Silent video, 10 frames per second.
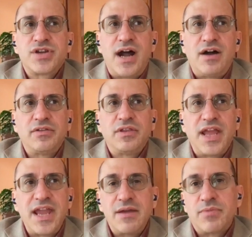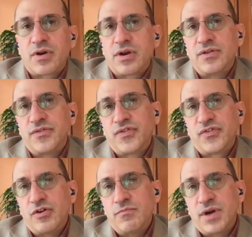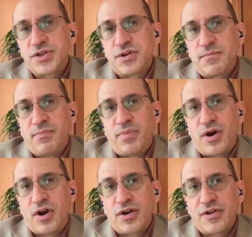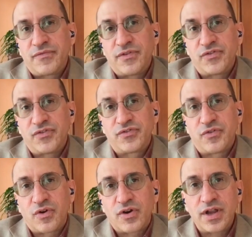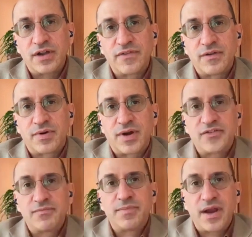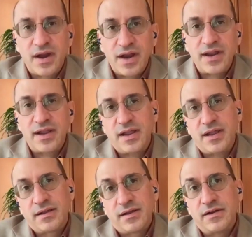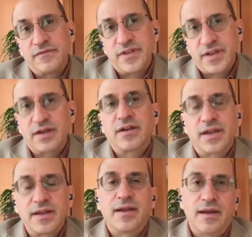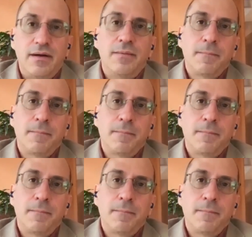child labor is so much a part of the story of the prosperity of the Erie Canal.